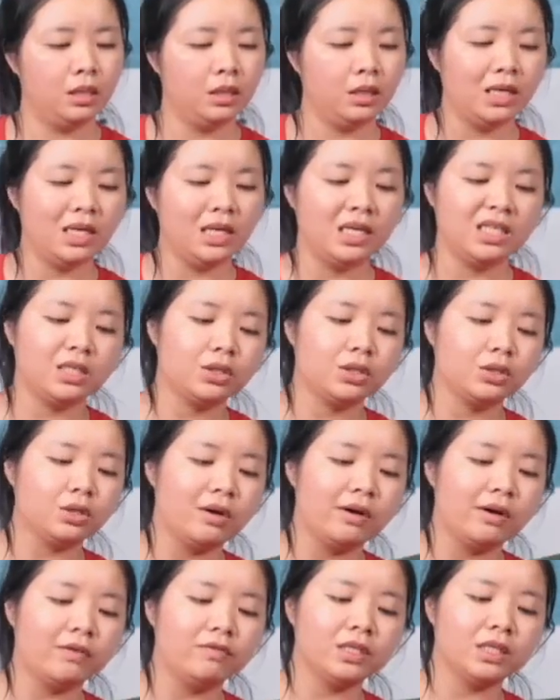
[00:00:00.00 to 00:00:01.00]
is
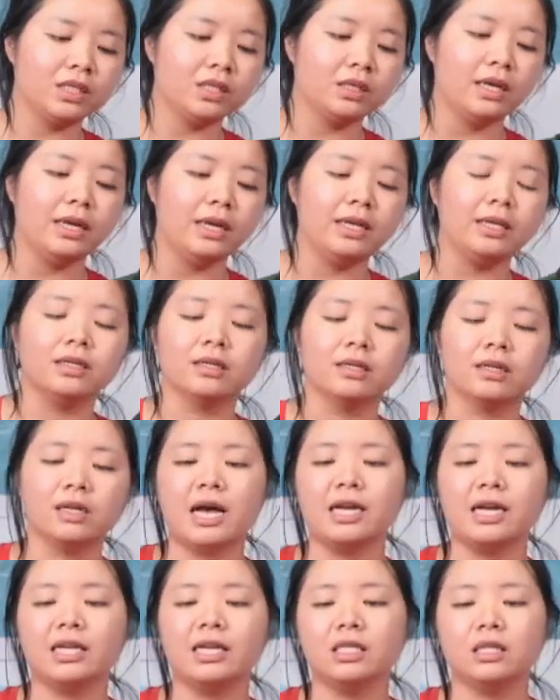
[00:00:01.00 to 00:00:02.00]
soft and
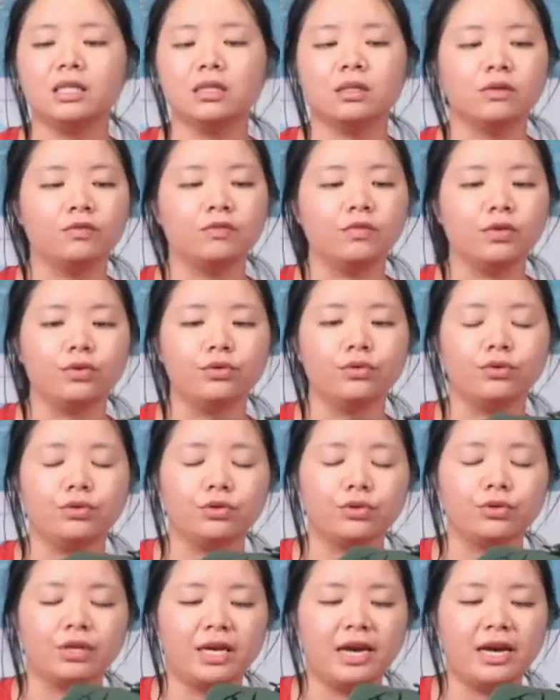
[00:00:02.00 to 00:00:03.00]
light for you
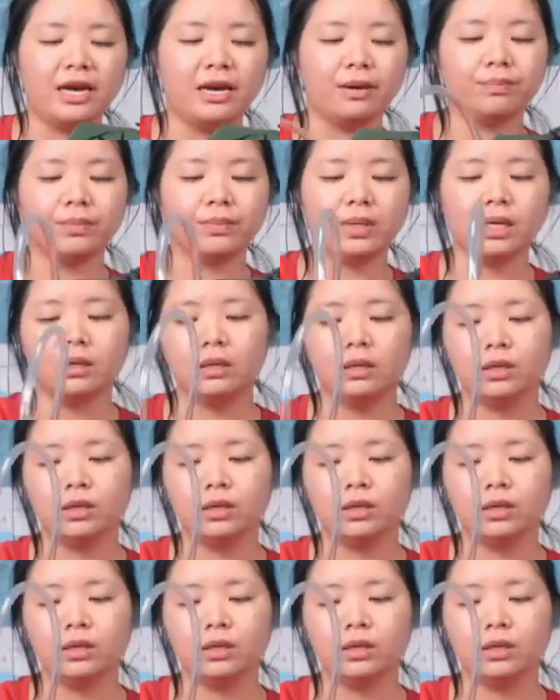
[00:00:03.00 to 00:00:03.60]
to, cap,